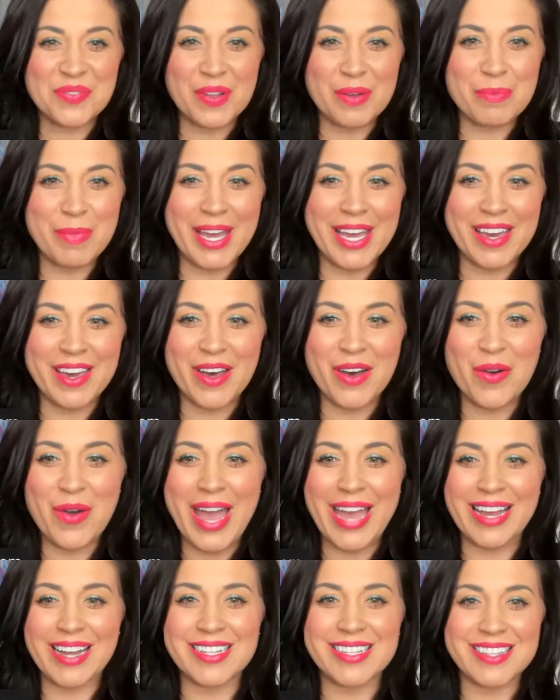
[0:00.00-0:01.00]
Flamenco,
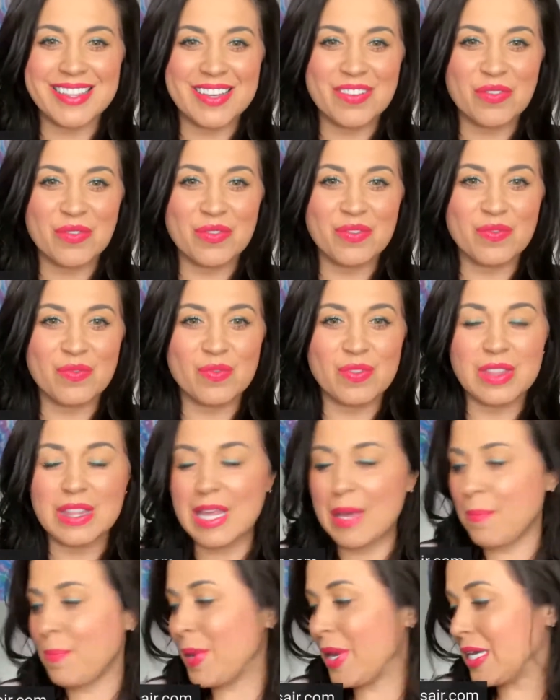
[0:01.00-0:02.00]
and the
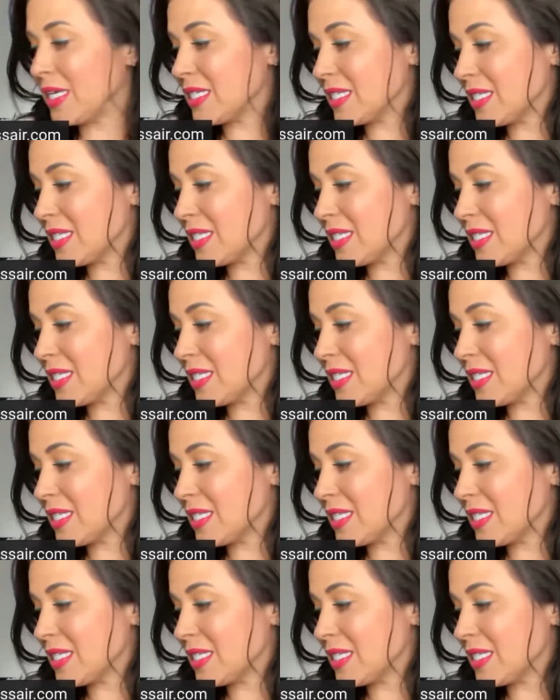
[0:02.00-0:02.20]
lip